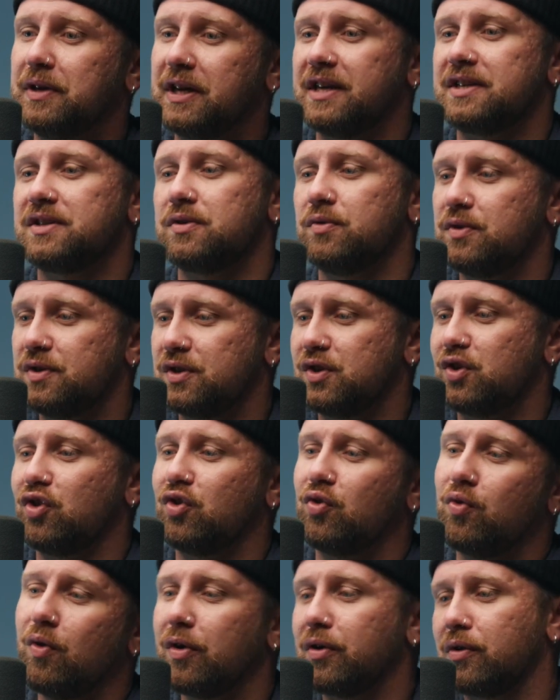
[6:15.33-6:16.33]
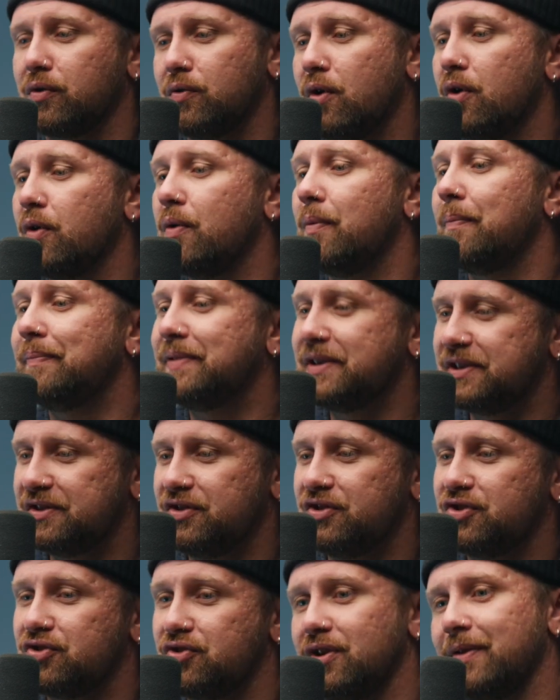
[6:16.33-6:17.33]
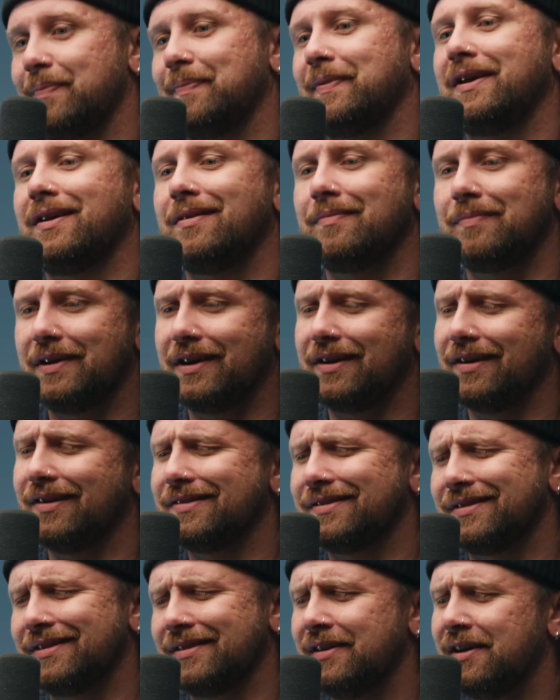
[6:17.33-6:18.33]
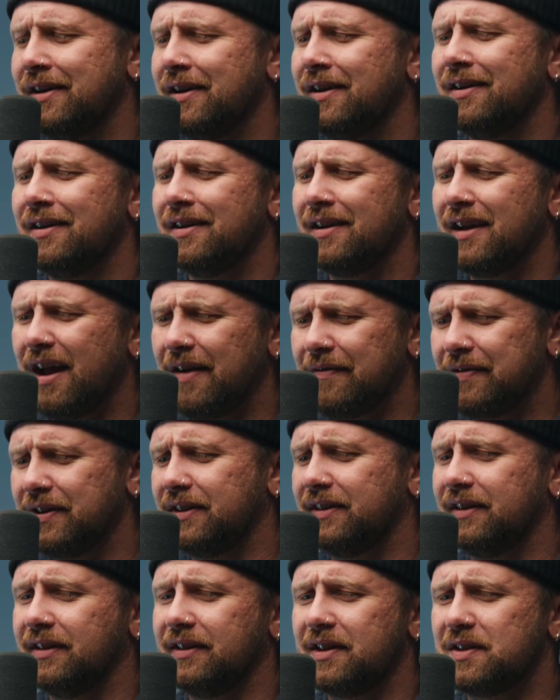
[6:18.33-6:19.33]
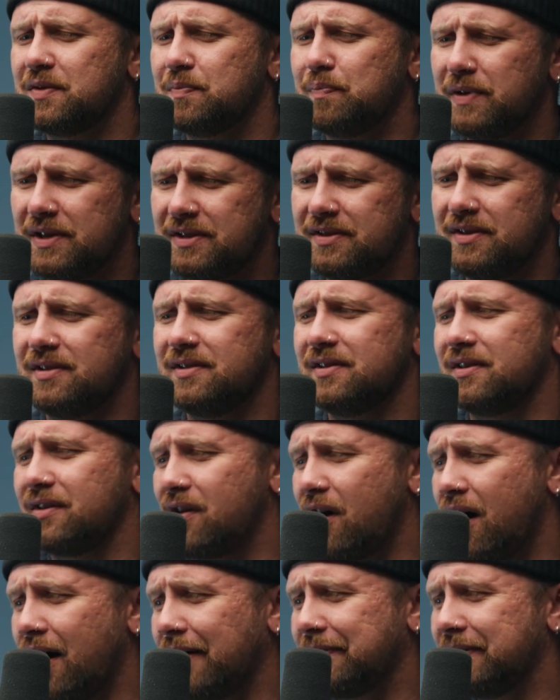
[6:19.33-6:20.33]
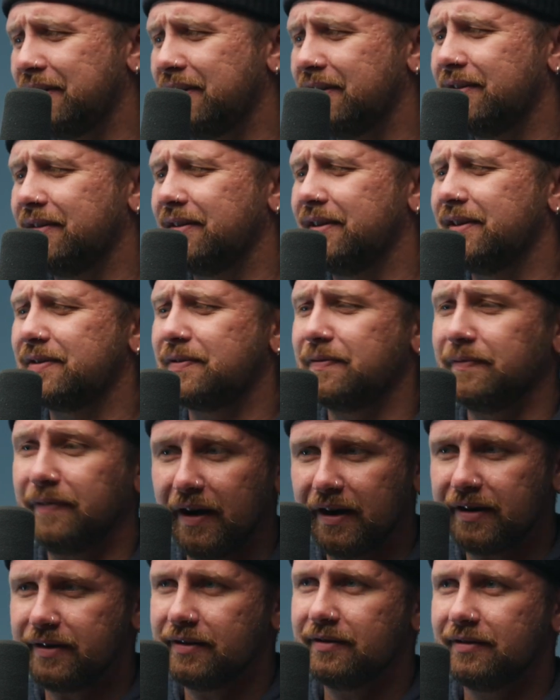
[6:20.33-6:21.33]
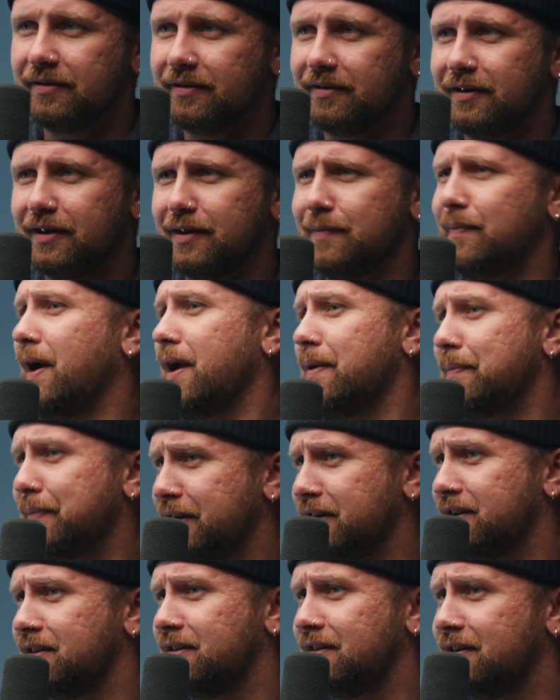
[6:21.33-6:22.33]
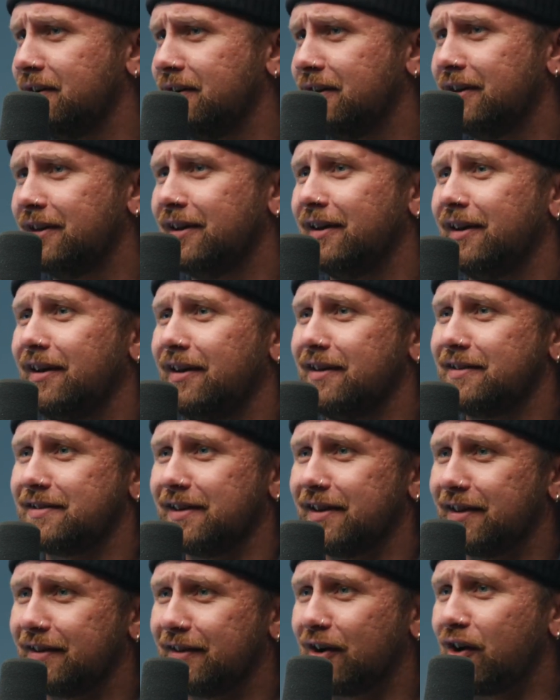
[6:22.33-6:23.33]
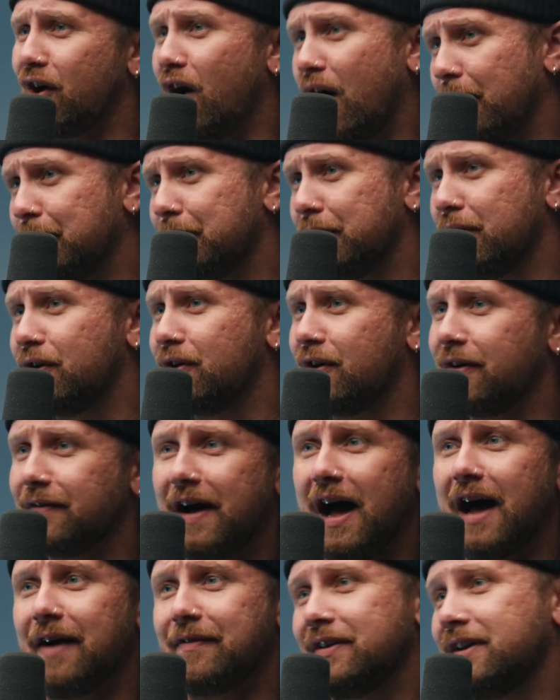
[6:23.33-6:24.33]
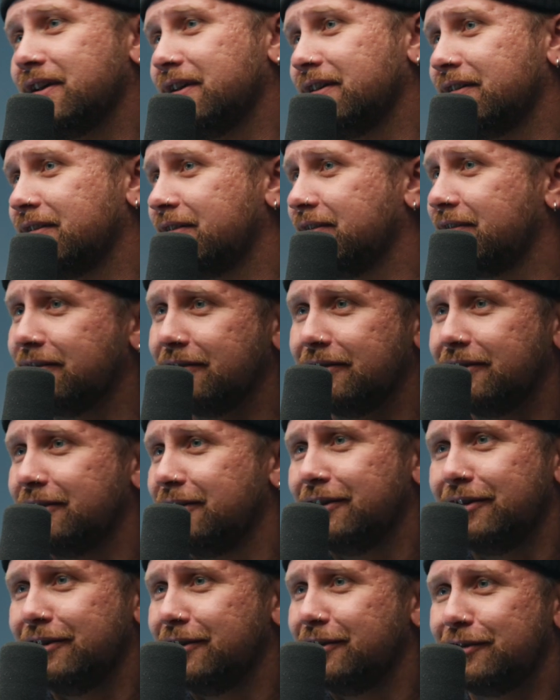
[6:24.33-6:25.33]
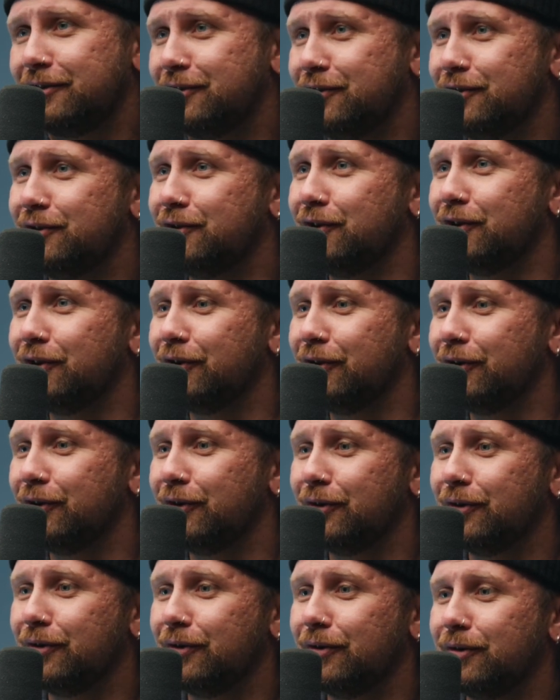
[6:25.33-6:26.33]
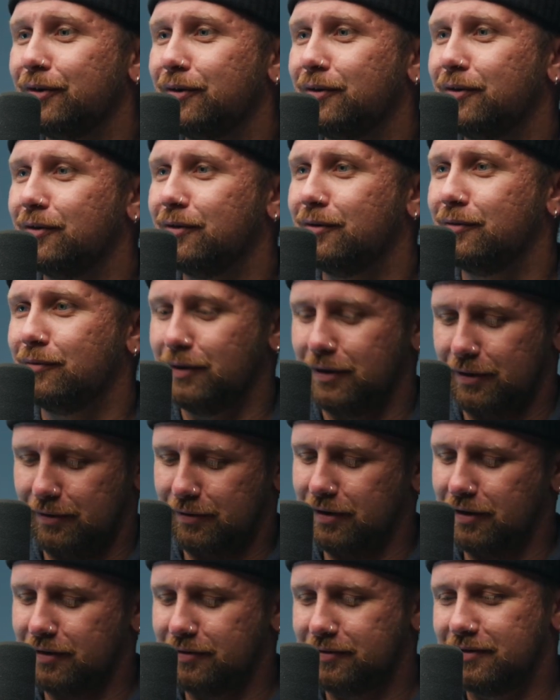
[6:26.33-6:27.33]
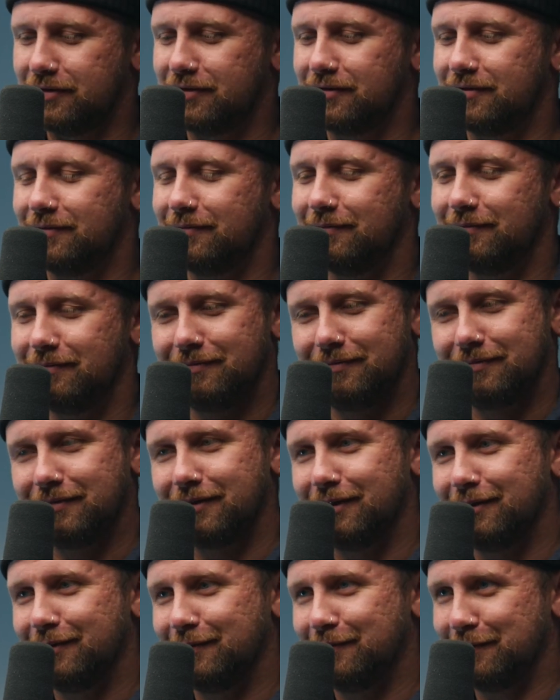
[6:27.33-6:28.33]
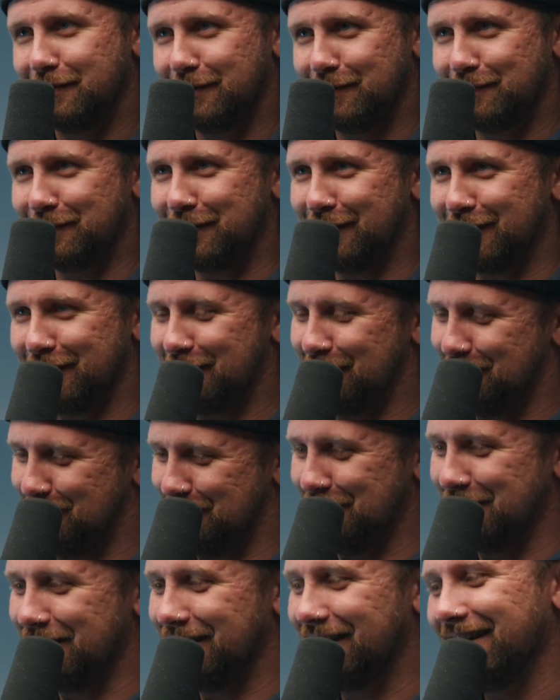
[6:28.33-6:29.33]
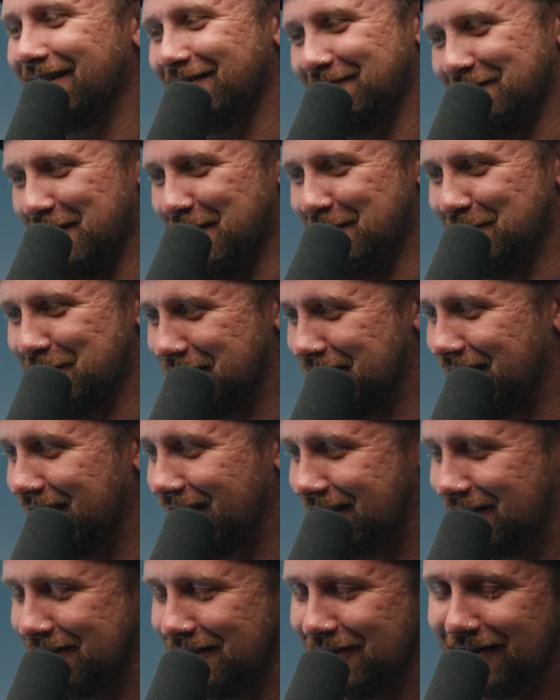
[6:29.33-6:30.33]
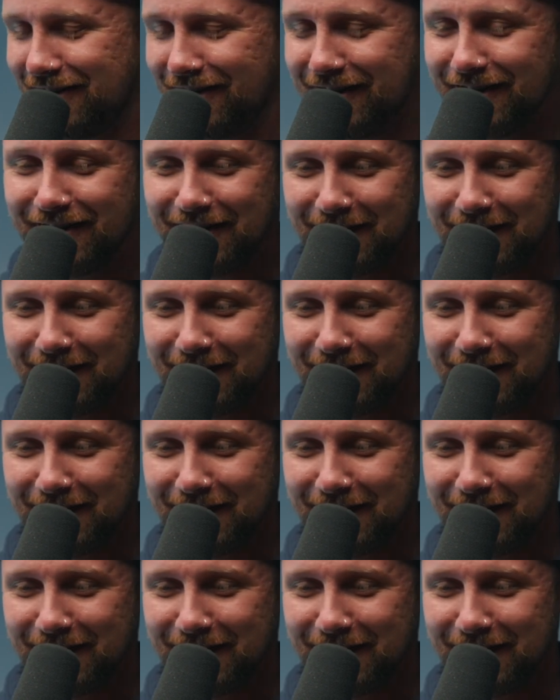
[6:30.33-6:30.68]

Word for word: because it was quote unquote business trip and because everything that's business and coffee is fun, in my opinion. It's like the combo of having to do what? Oh, it's Mark. You're pointing out my mistake. Sorry.